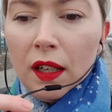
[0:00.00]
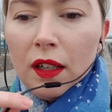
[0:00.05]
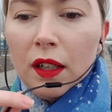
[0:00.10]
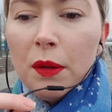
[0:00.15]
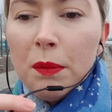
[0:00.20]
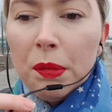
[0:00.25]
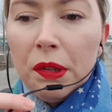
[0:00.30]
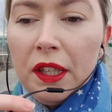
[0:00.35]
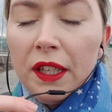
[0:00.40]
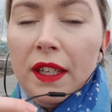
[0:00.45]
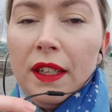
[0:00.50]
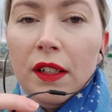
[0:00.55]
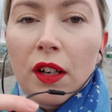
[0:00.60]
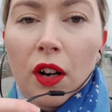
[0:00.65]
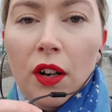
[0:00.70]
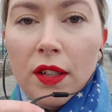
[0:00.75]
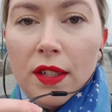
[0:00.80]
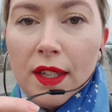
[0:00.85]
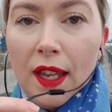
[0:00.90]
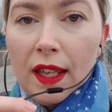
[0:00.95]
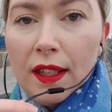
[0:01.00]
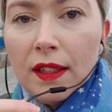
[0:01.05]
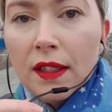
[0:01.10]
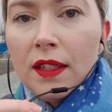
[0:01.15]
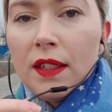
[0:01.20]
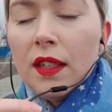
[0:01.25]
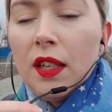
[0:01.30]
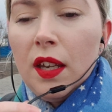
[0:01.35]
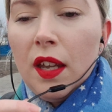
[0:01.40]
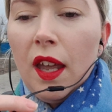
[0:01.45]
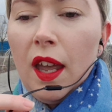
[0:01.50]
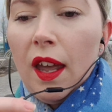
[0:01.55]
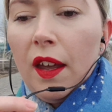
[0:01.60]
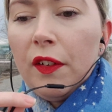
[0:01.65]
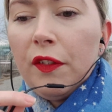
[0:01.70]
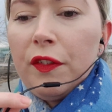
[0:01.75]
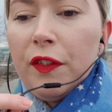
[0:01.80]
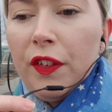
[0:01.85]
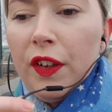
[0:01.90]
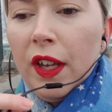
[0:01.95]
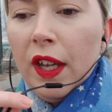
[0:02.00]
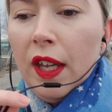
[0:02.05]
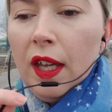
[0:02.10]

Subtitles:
complete and utter sense if